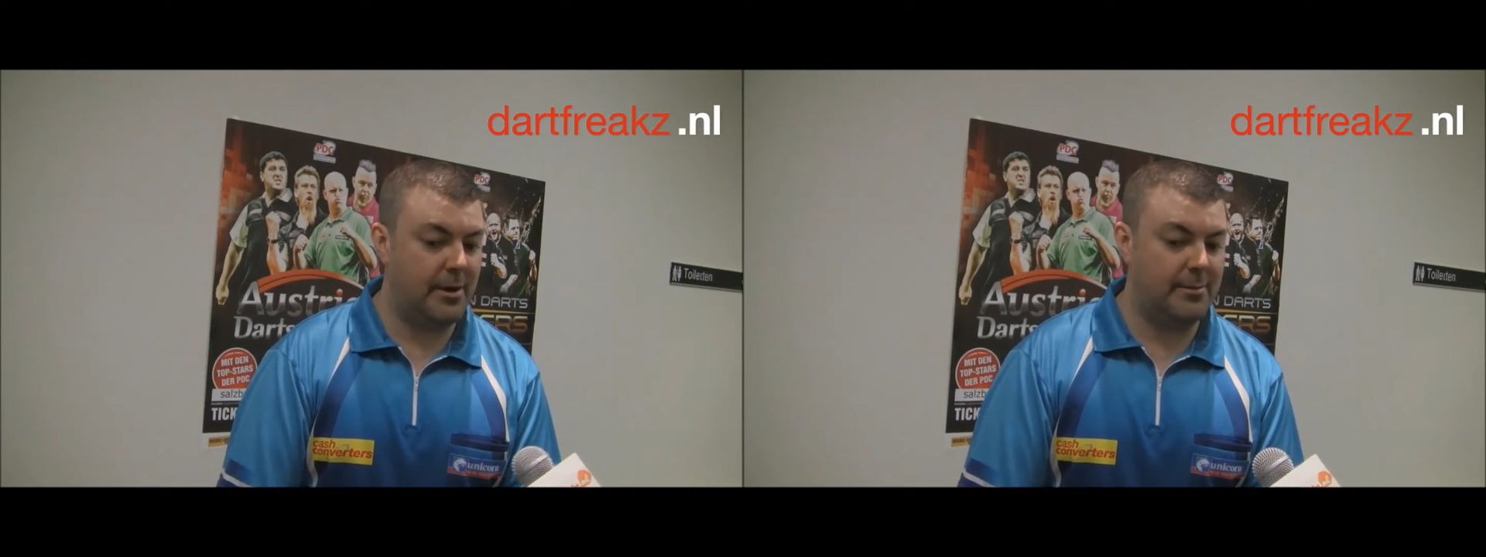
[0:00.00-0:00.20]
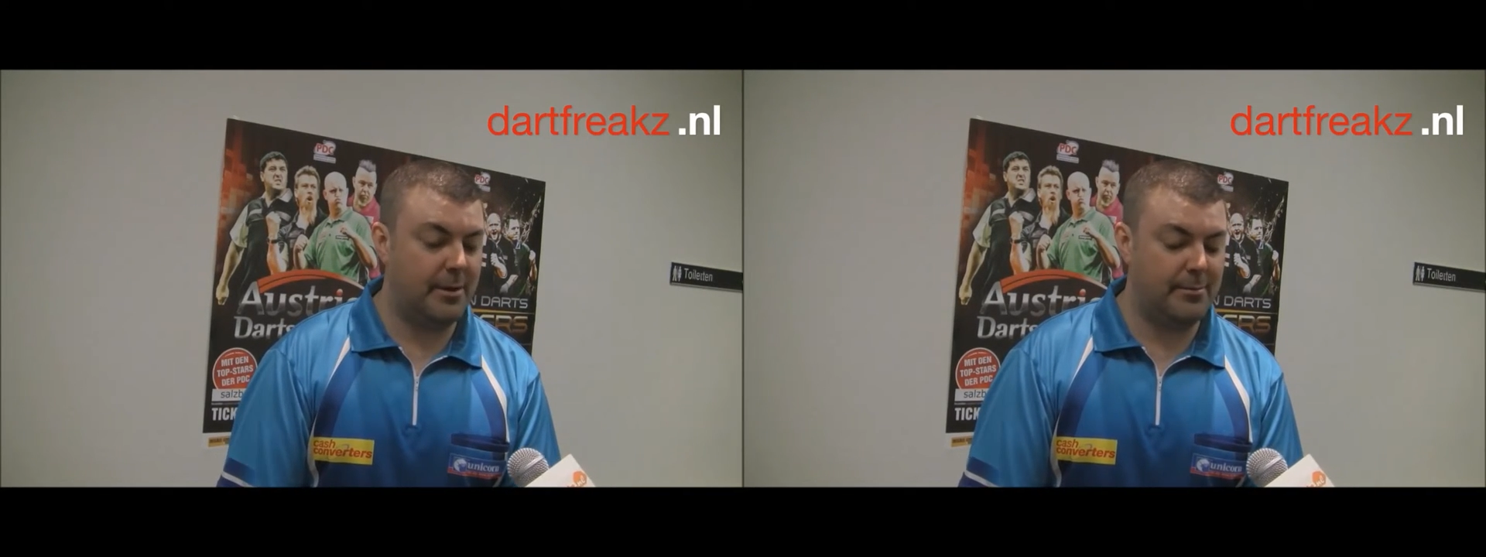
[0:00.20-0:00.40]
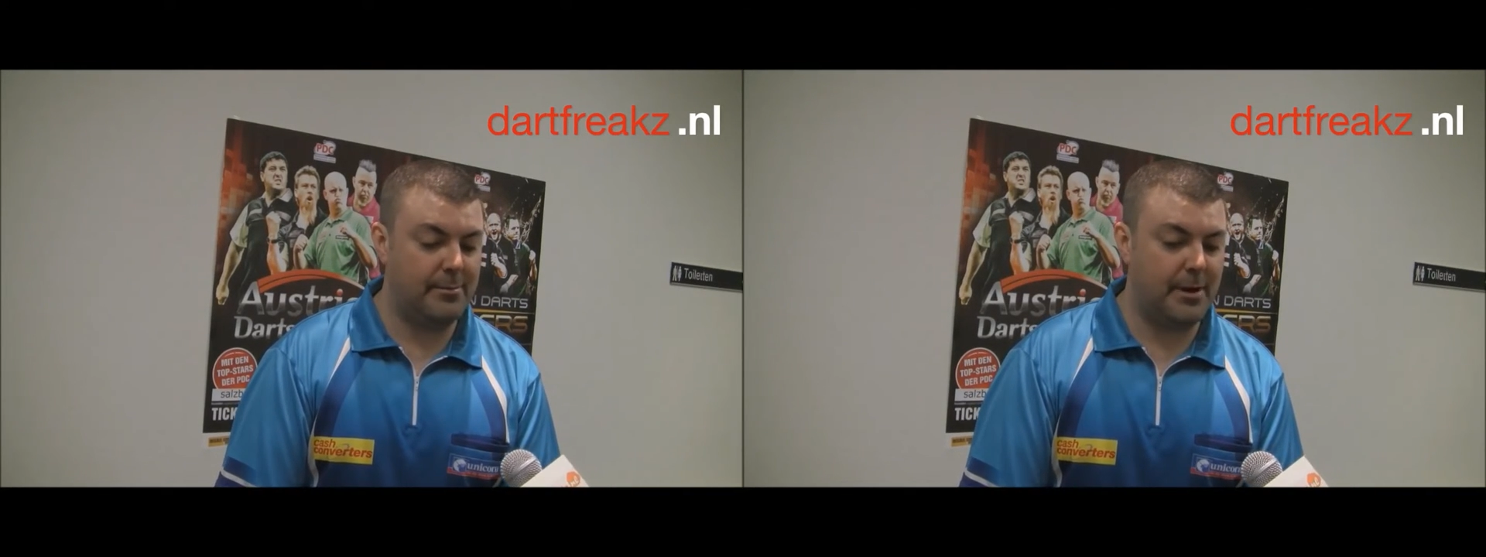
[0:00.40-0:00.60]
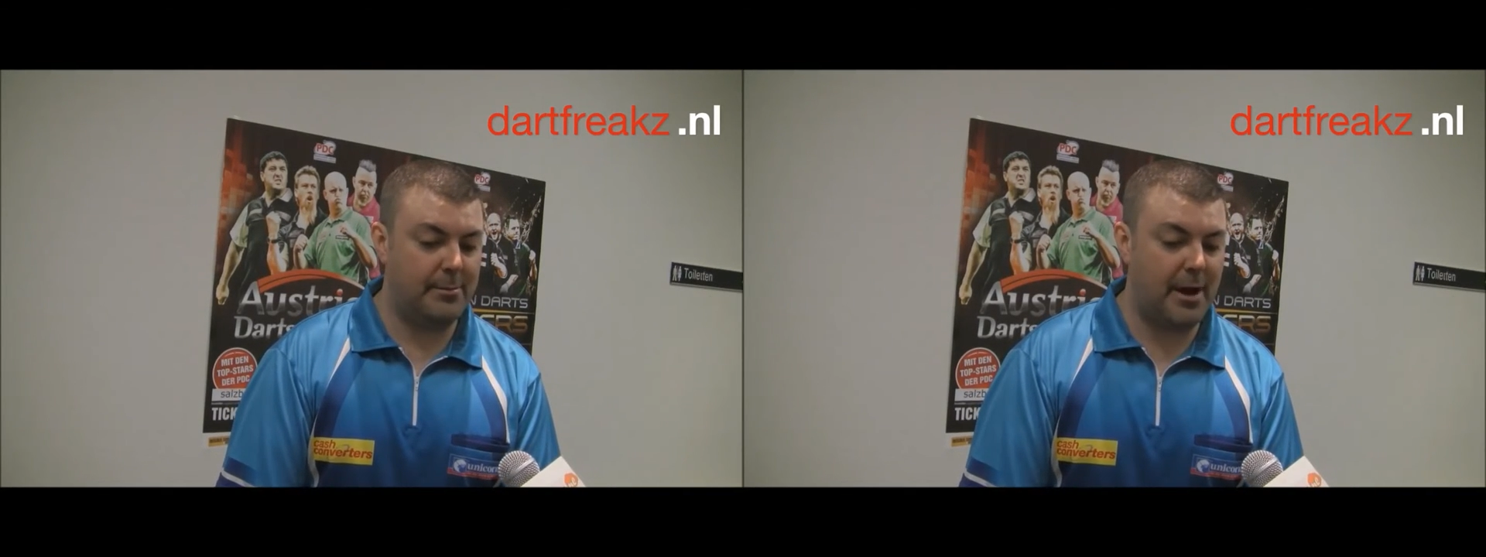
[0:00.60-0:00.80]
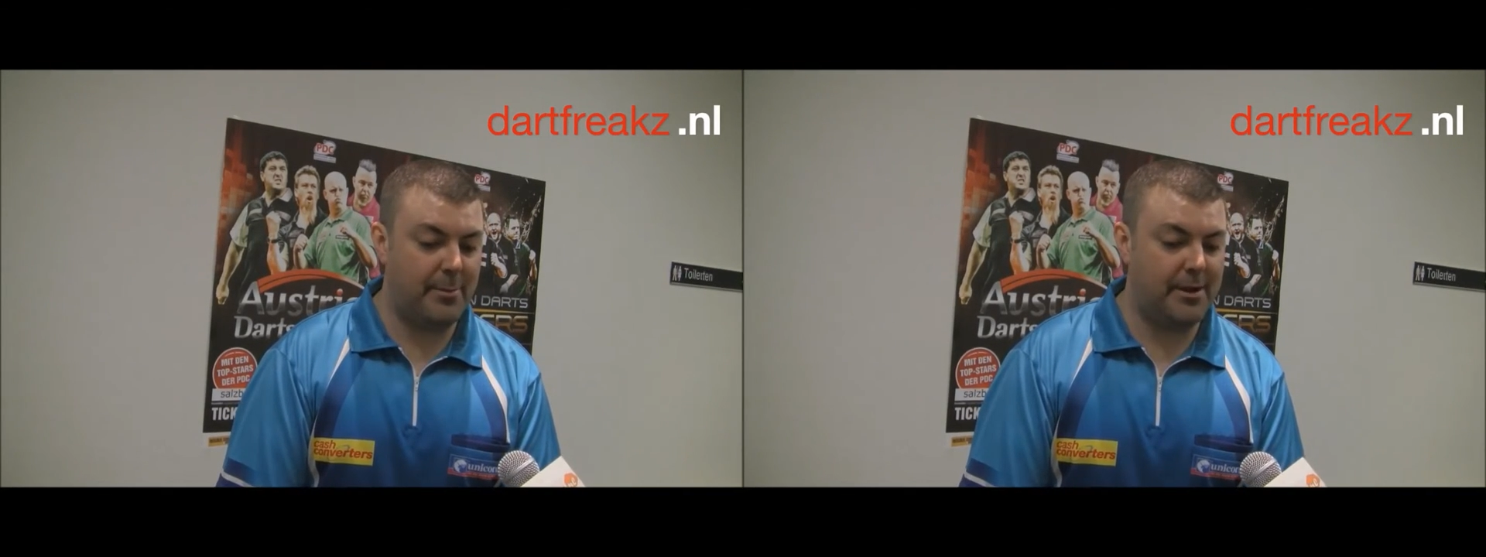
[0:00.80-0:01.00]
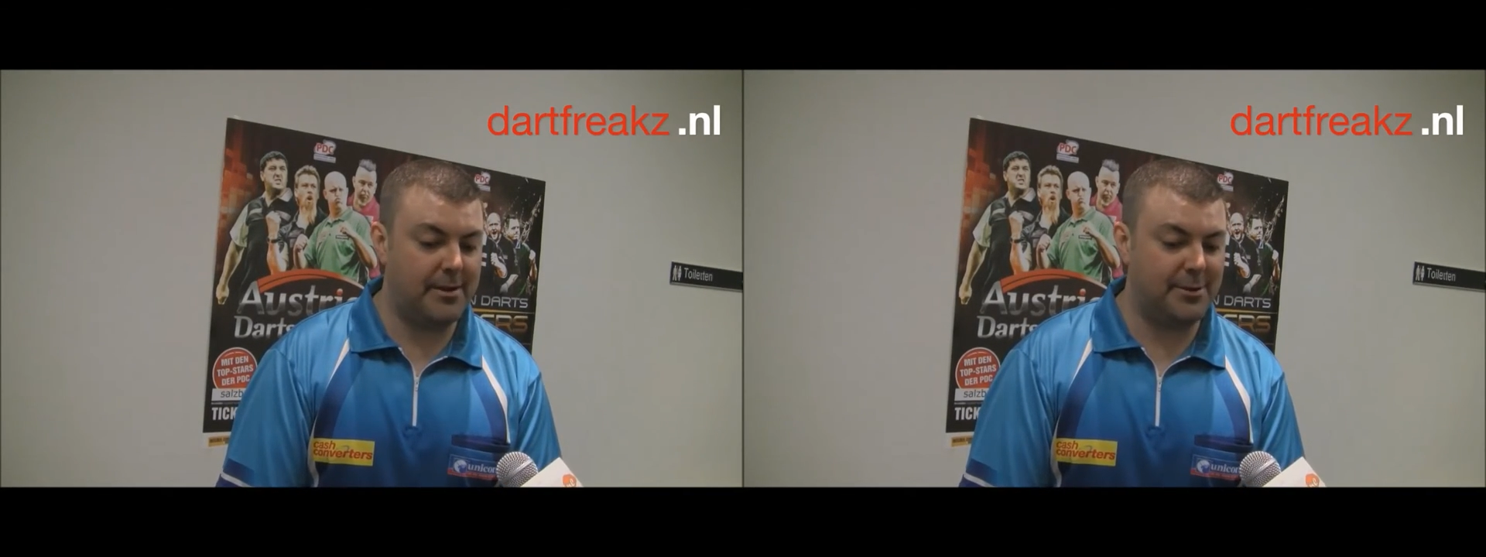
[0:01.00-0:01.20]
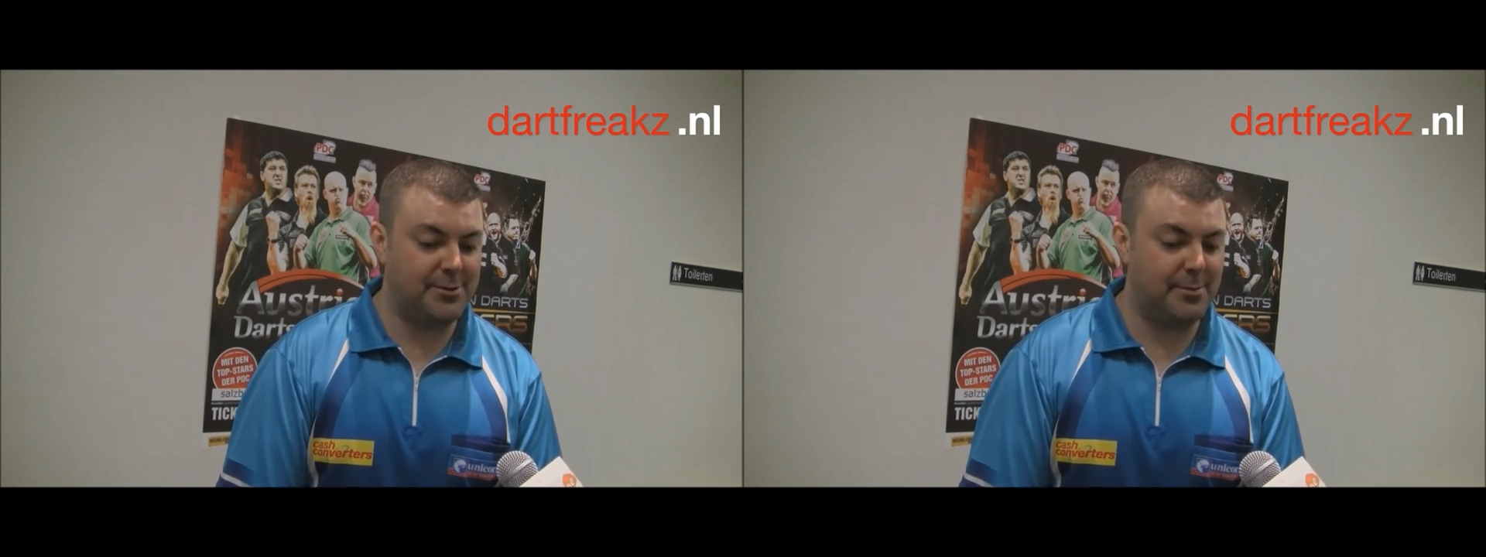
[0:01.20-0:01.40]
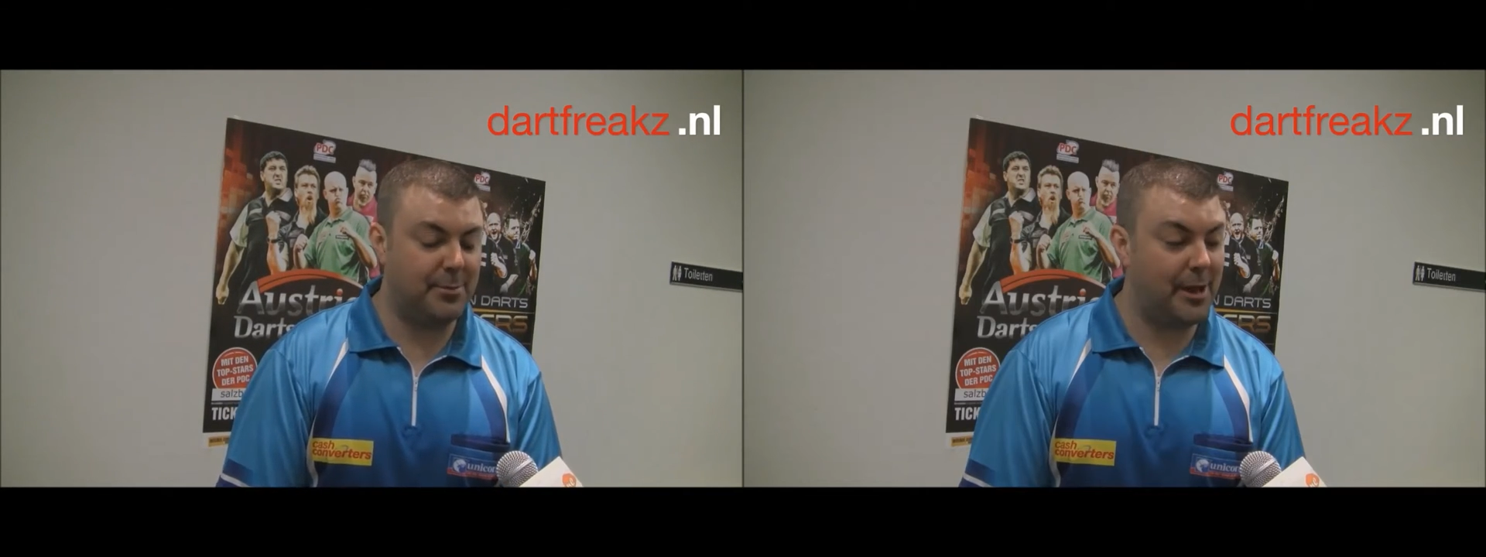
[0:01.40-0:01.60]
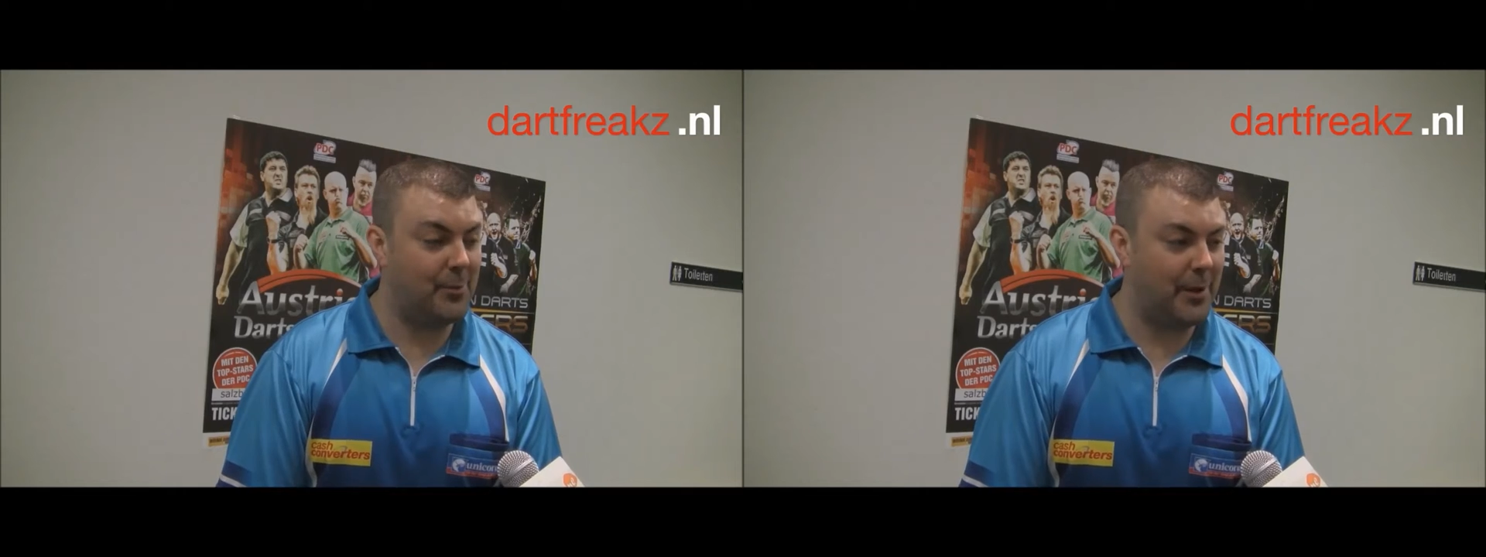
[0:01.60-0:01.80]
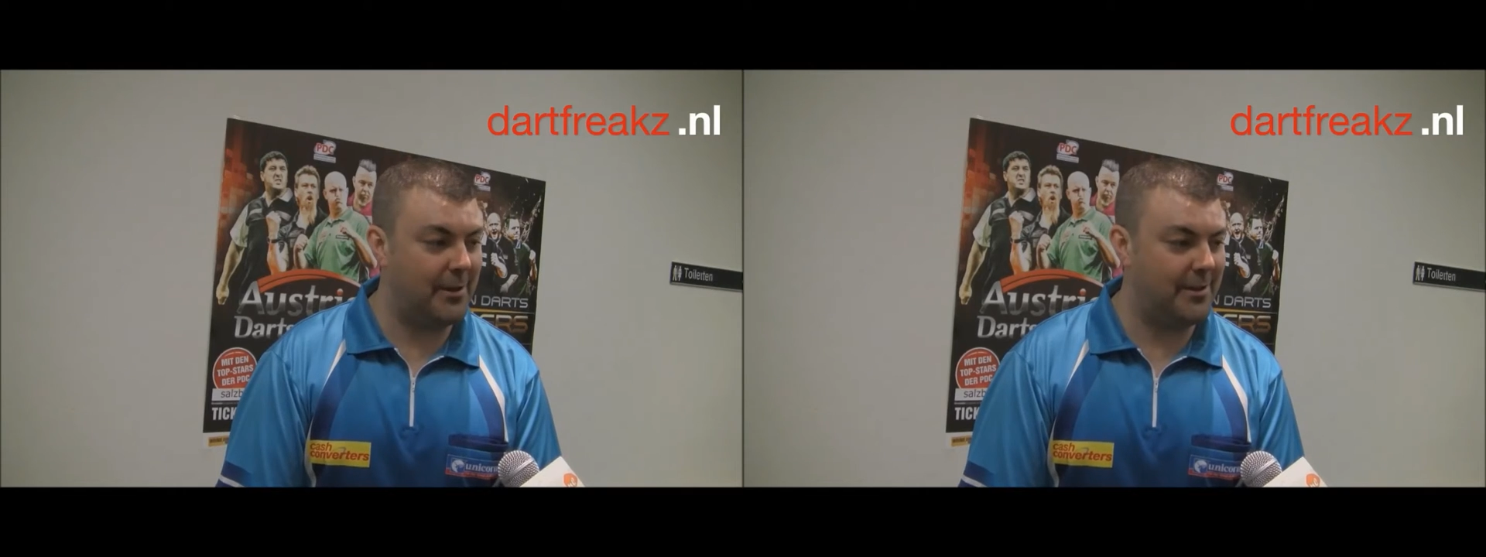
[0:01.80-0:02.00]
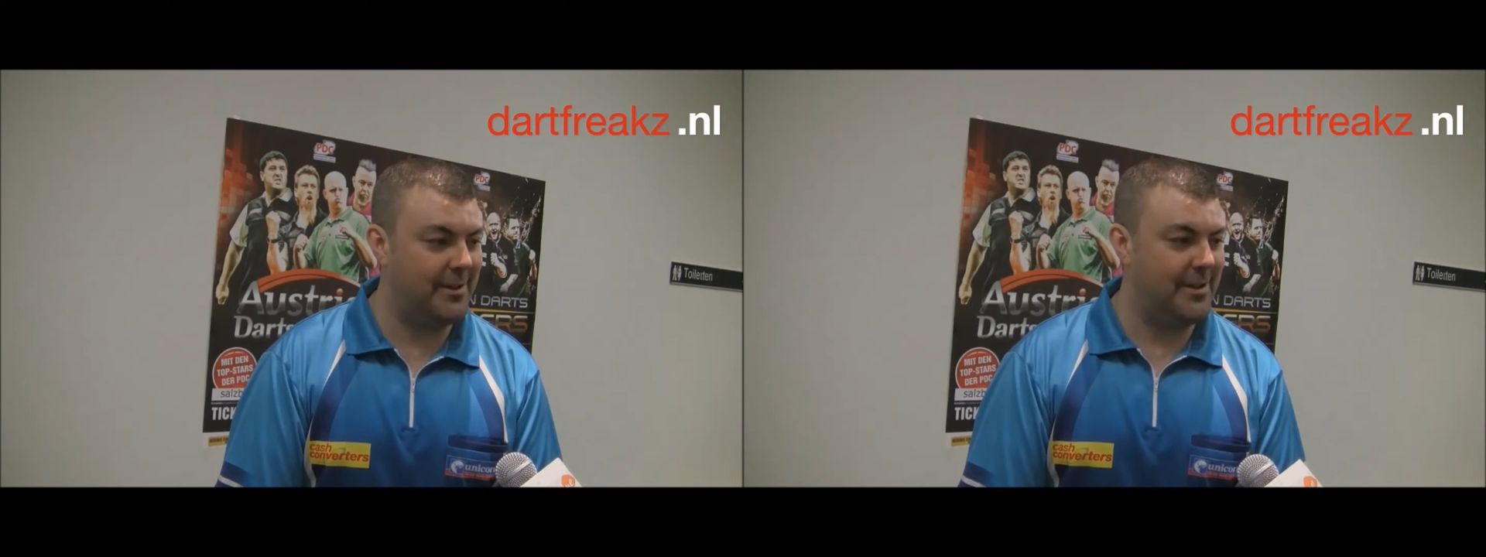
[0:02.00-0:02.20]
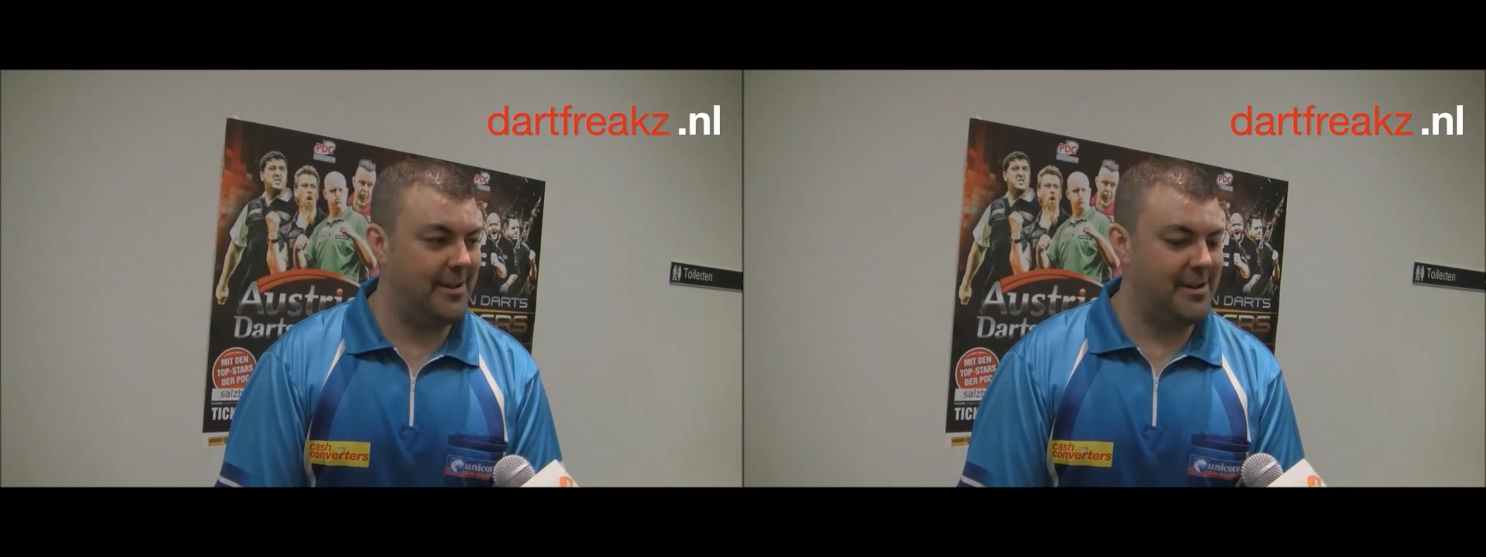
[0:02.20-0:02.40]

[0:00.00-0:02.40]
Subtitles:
I'm happy as long as I'm playing well